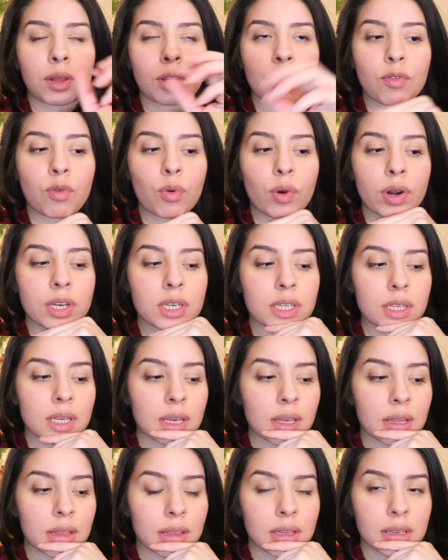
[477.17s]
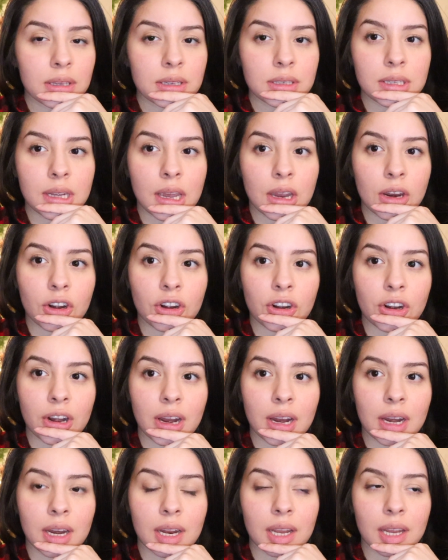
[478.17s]
the 14th
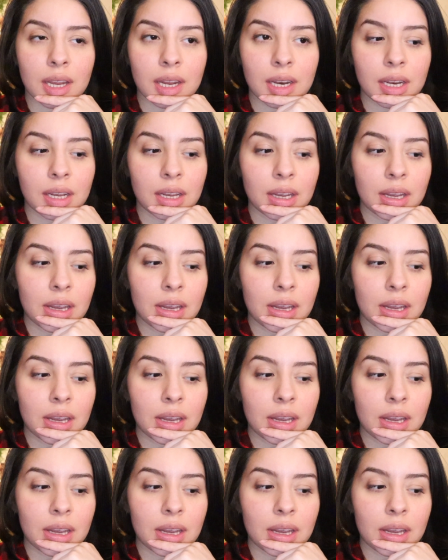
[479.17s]
decorated,